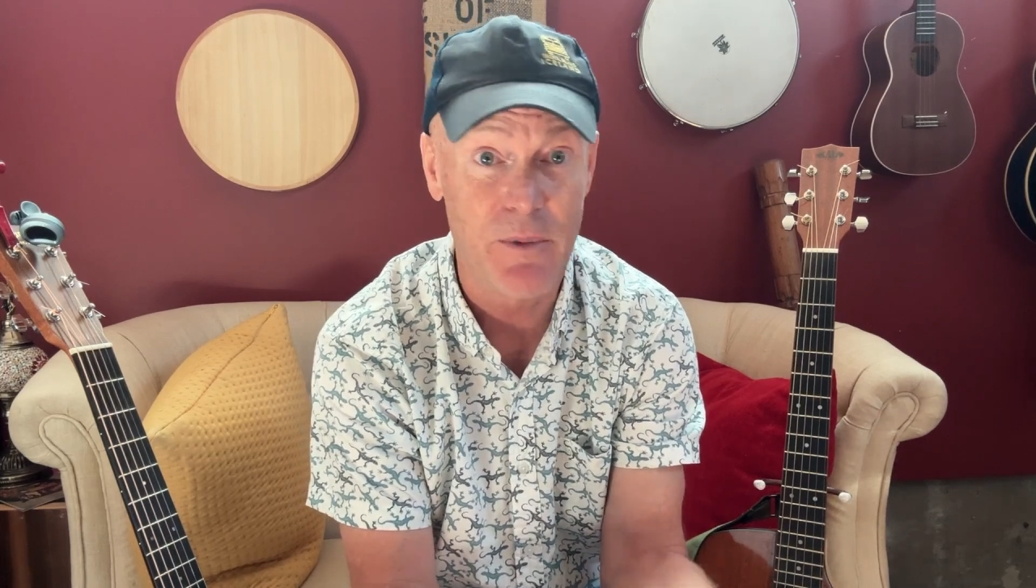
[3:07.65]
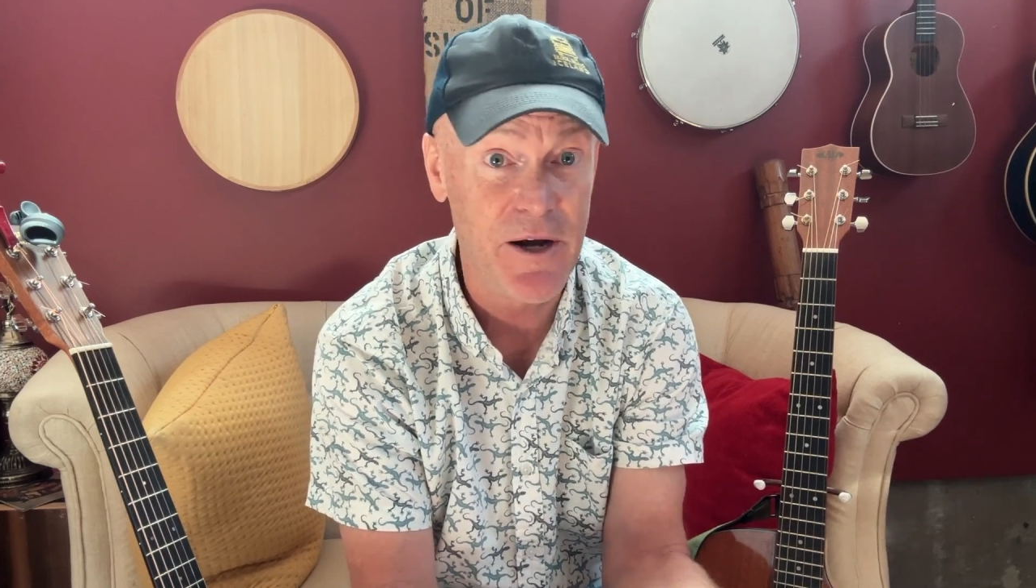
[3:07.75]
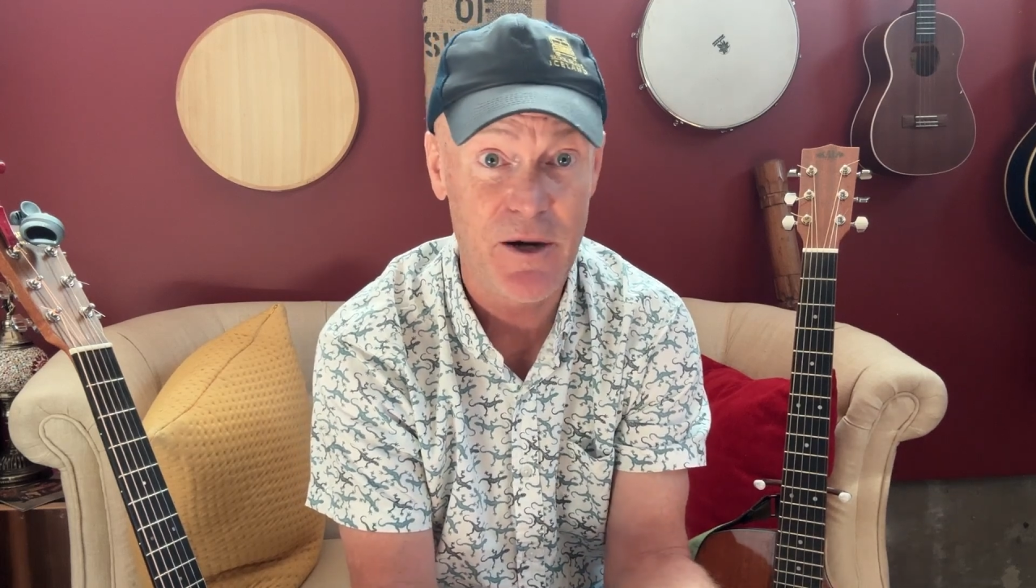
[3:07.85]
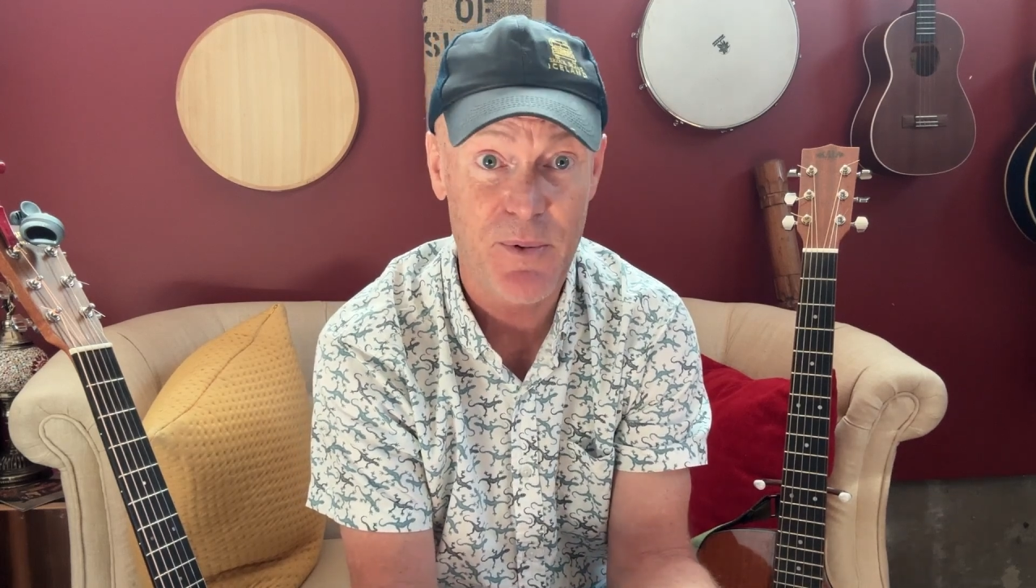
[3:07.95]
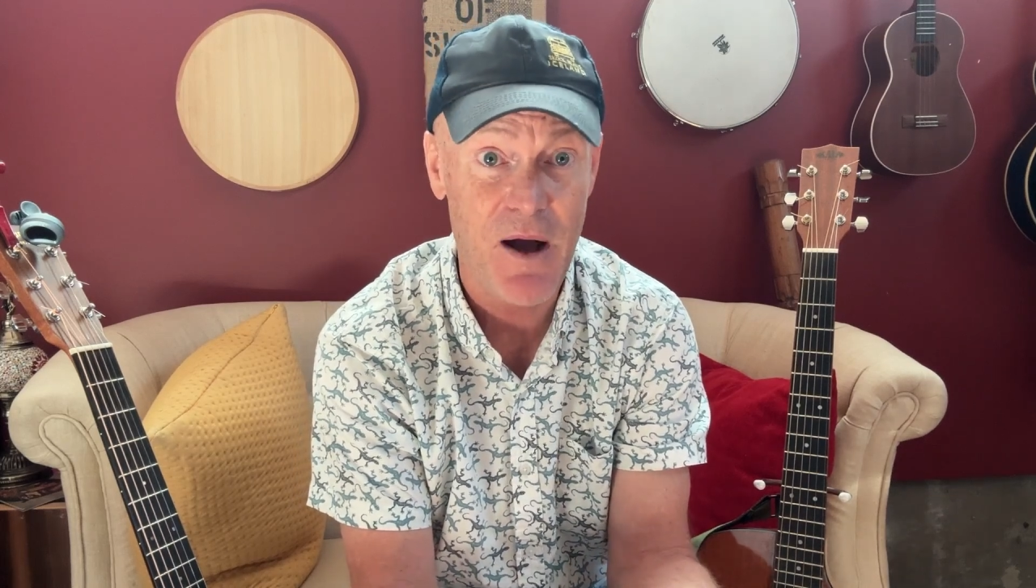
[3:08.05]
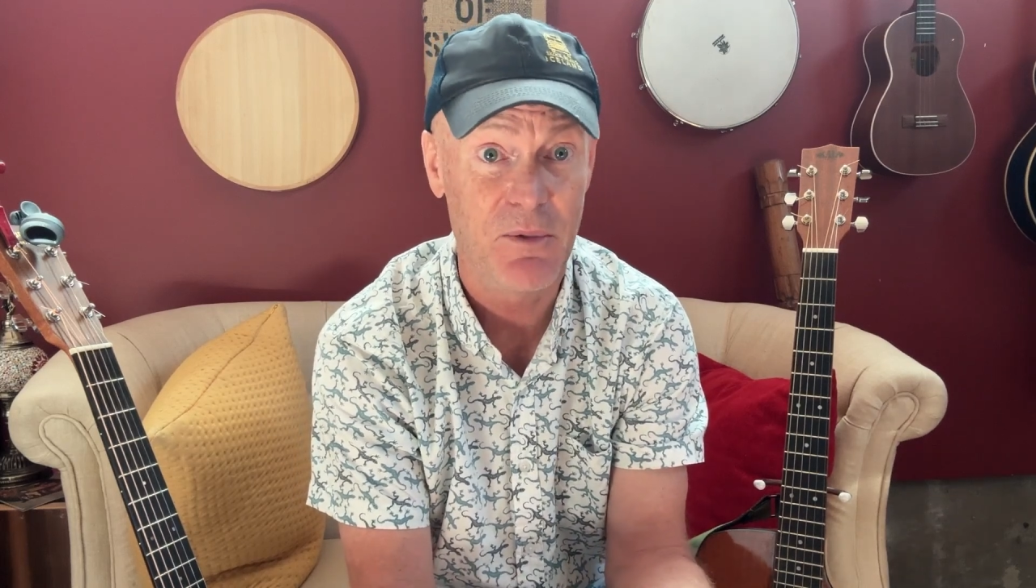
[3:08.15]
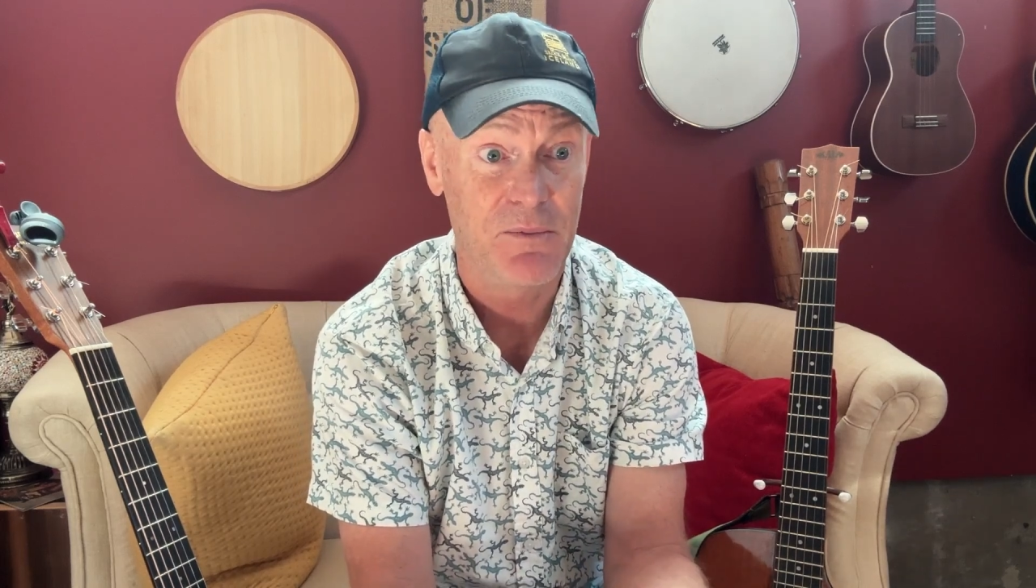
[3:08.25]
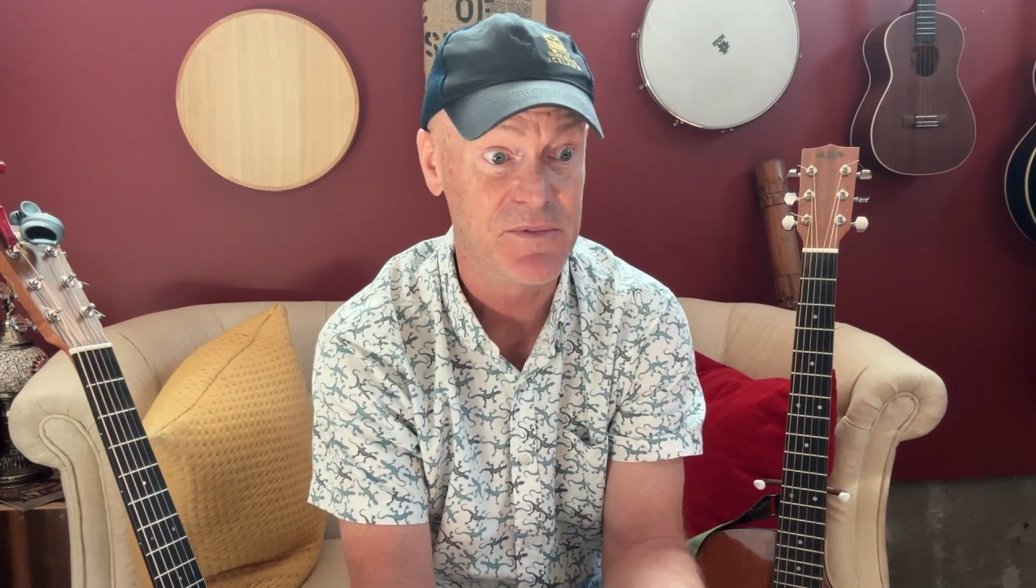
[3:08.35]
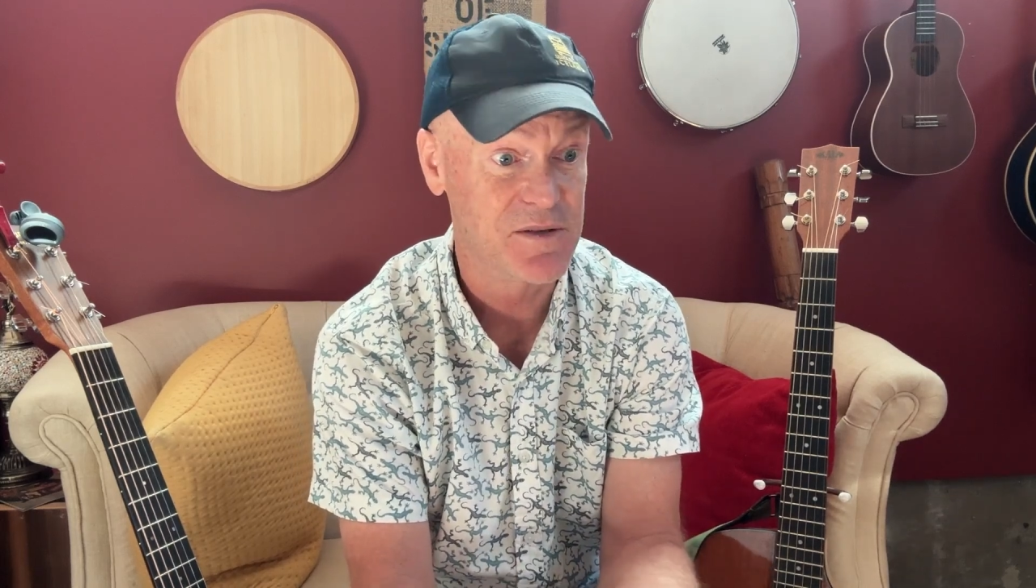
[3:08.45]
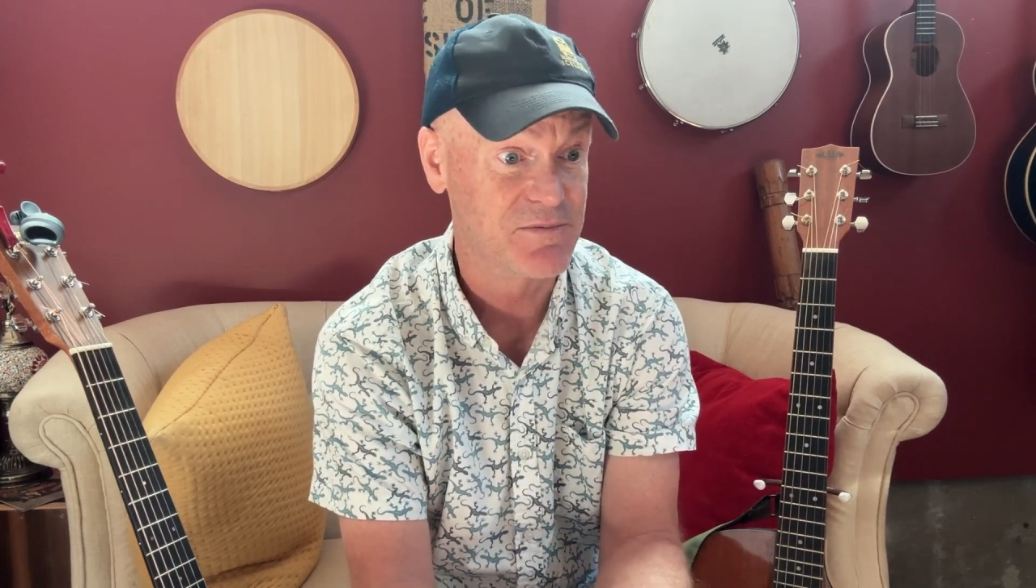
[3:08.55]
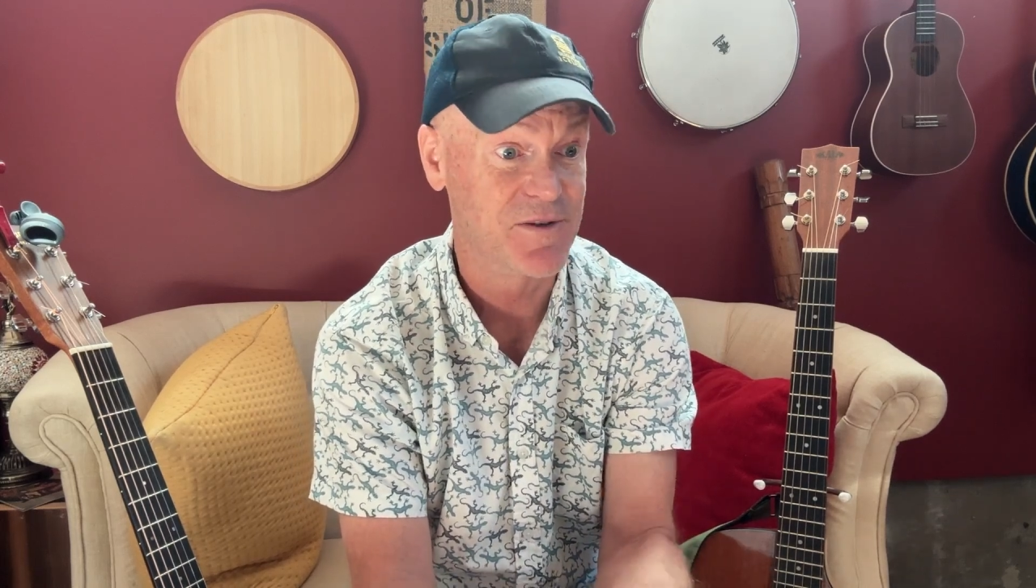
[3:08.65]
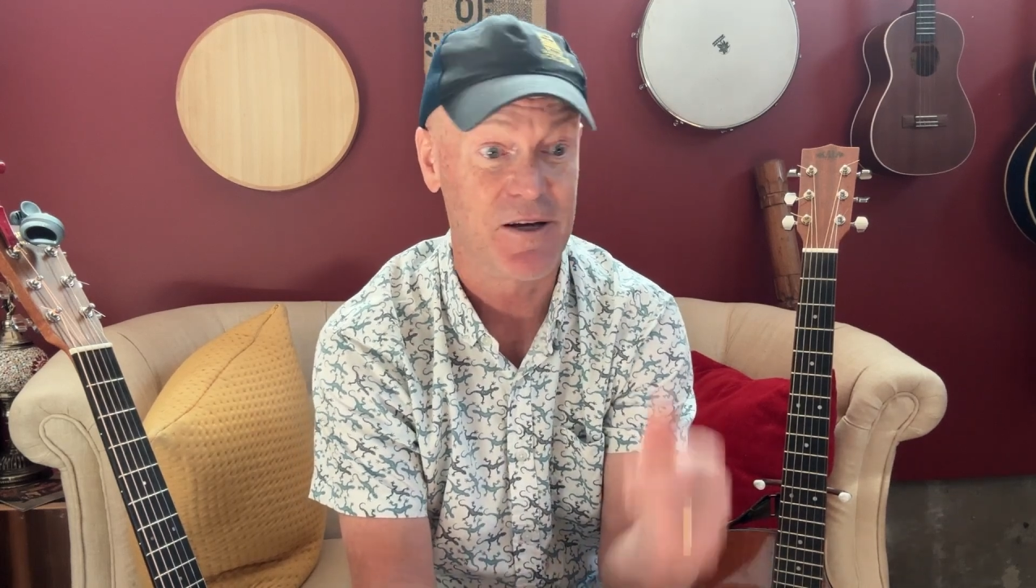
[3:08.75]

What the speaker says: run into problems.